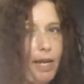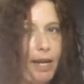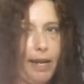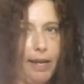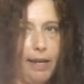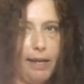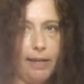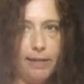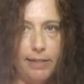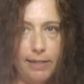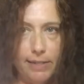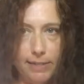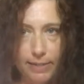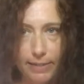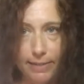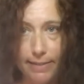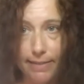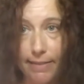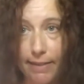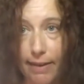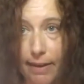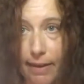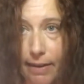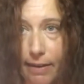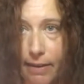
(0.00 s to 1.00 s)
and it's
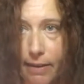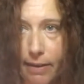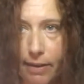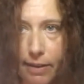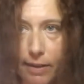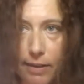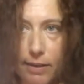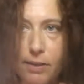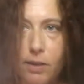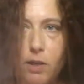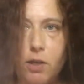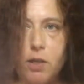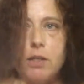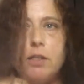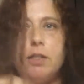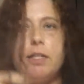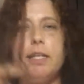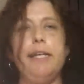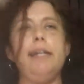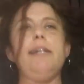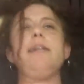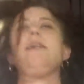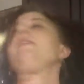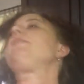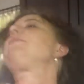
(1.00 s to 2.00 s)
thick and
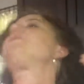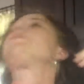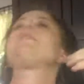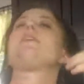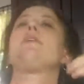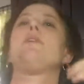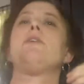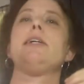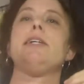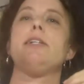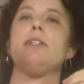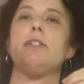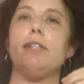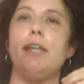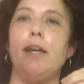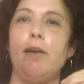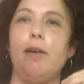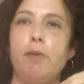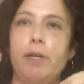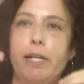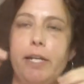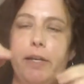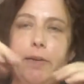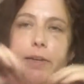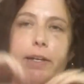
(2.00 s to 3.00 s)
curly. So here's how
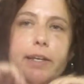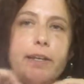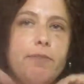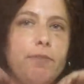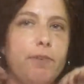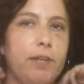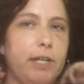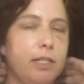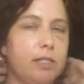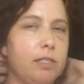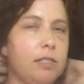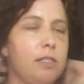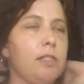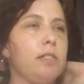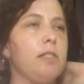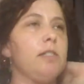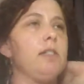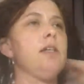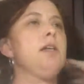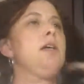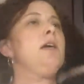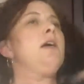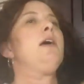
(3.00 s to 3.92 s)
we do it. First,